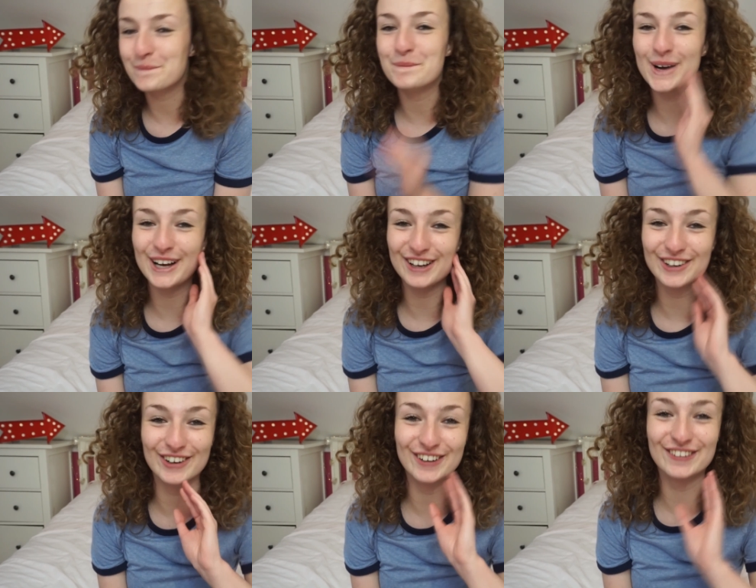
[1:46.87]
My
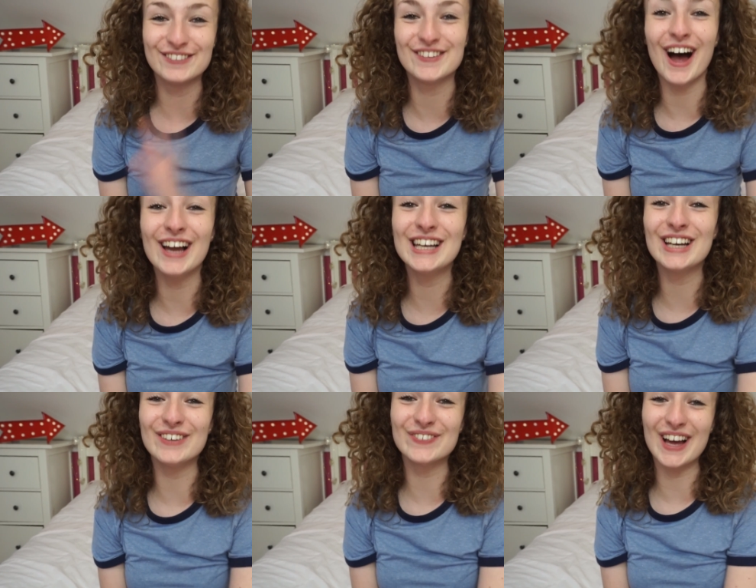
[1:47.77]
god, I
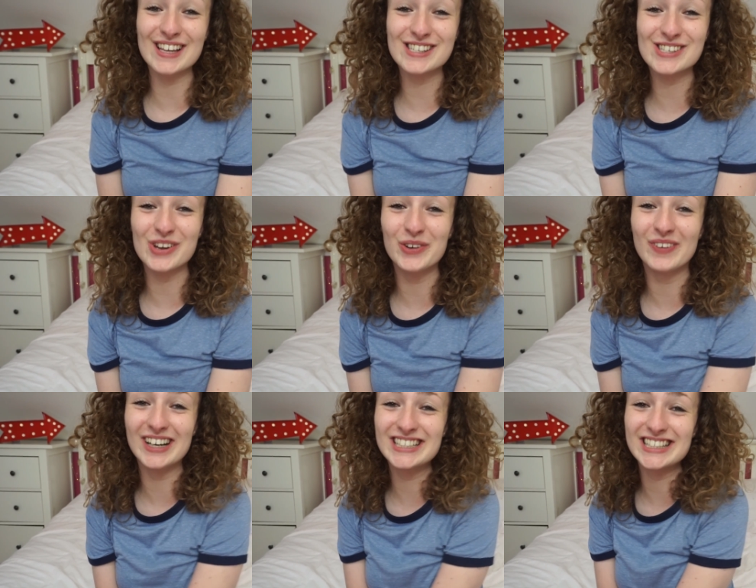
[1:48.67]
love that so
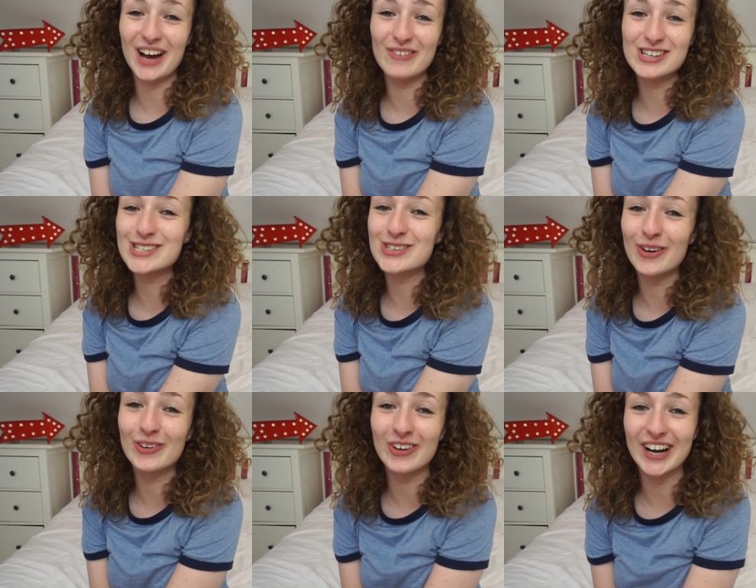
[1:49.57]
much. That was
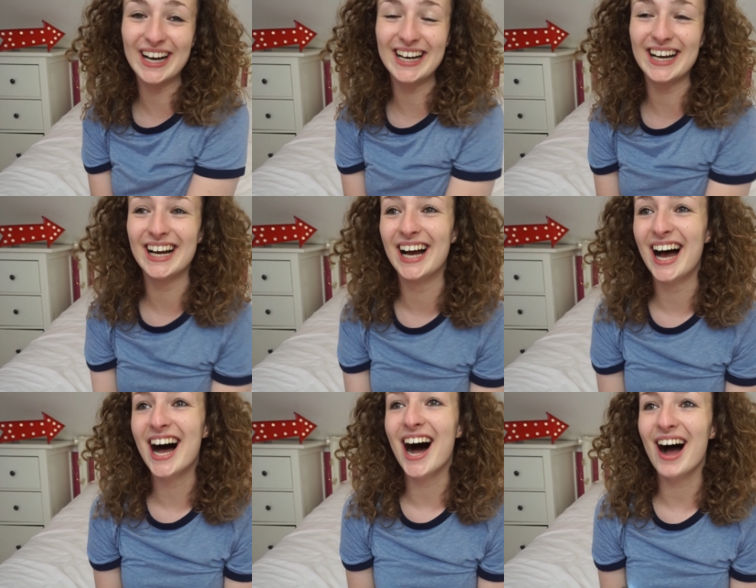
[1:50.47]
so great.
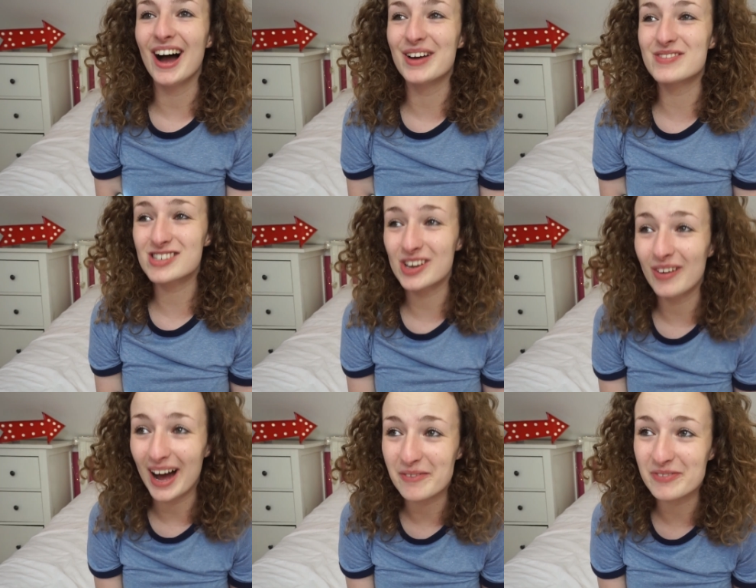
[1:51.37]
I'm
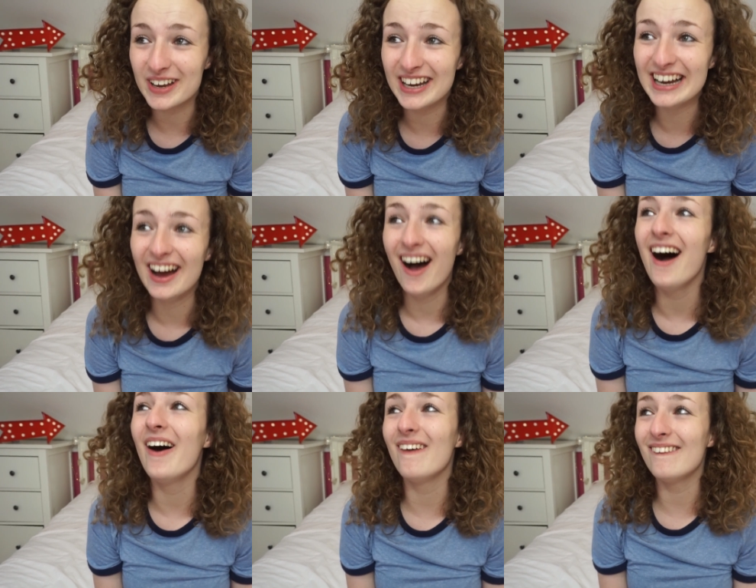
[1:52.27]
so happy.
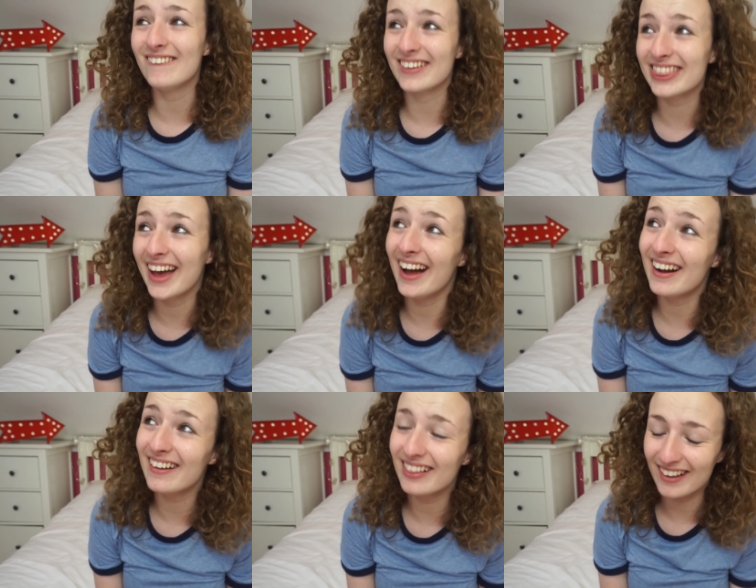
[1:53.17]
What the
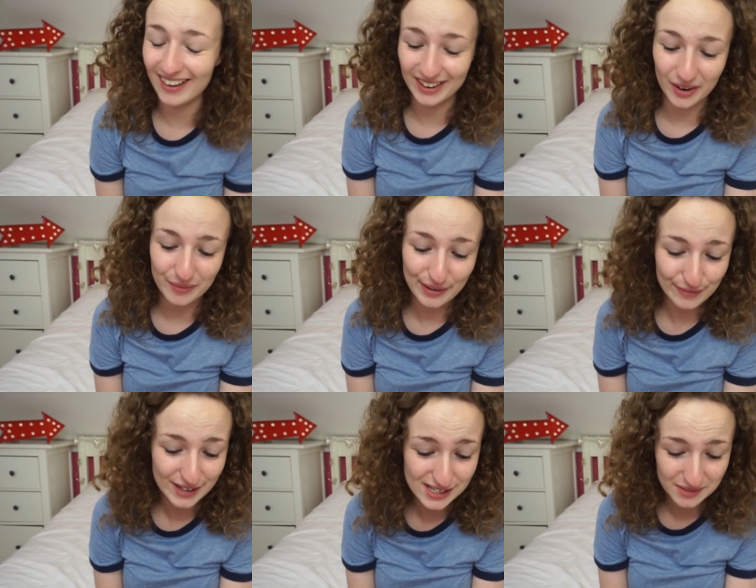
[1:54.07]
hell? I can't wait
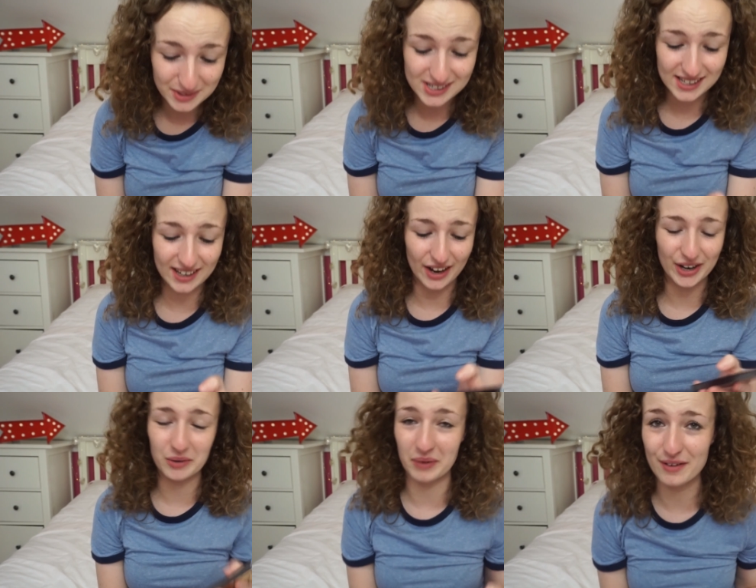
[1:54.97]
for his new music. I
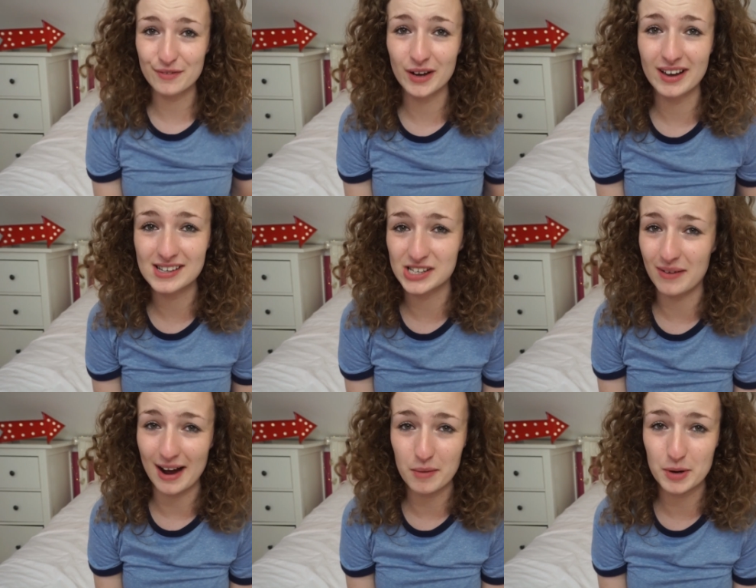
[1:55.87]
can't wait for his new
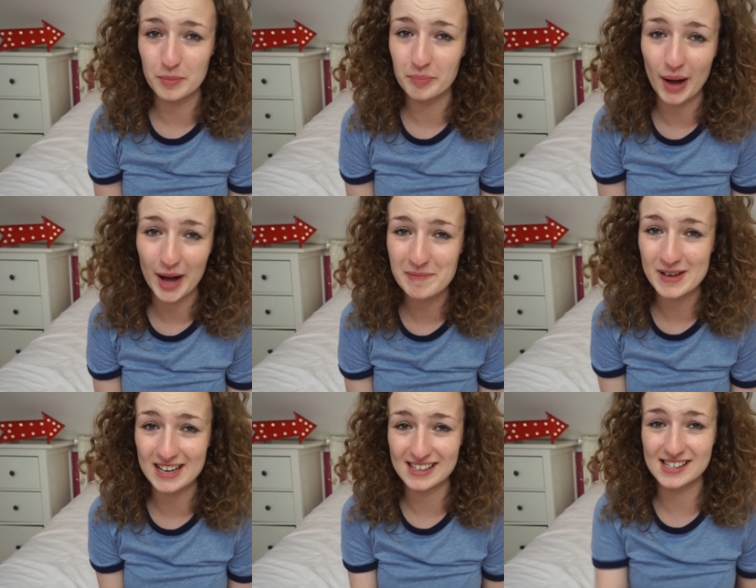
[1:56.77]
album,
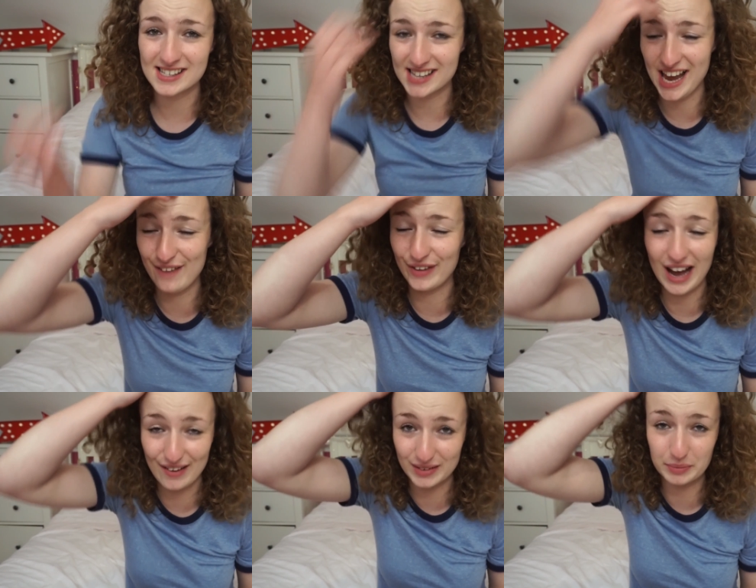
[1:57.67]
Purpose. If you
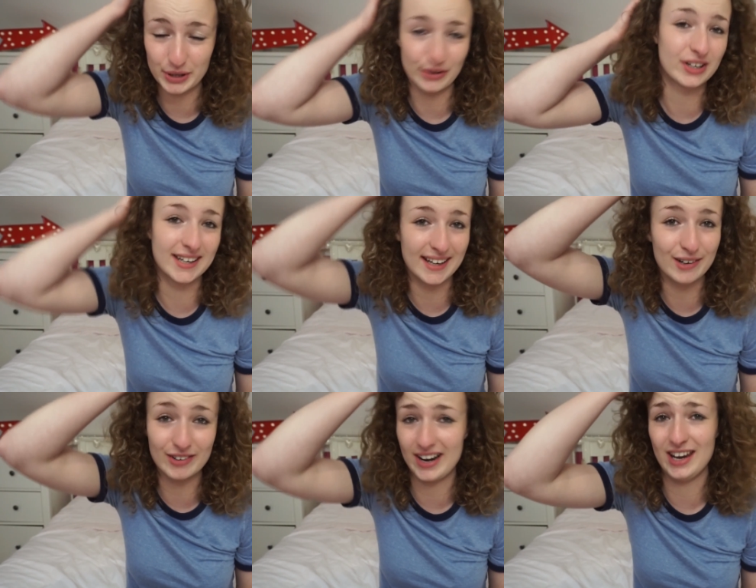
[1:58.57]
haven't pre-ordered it
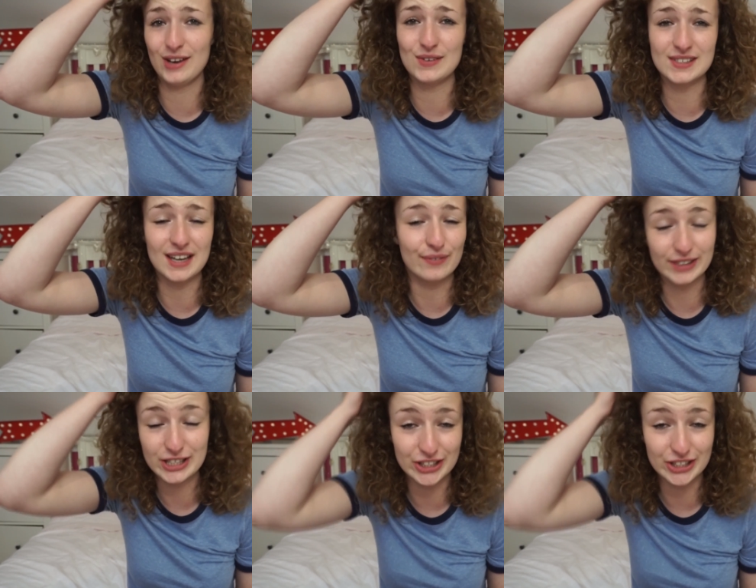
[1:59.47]
already, you definitely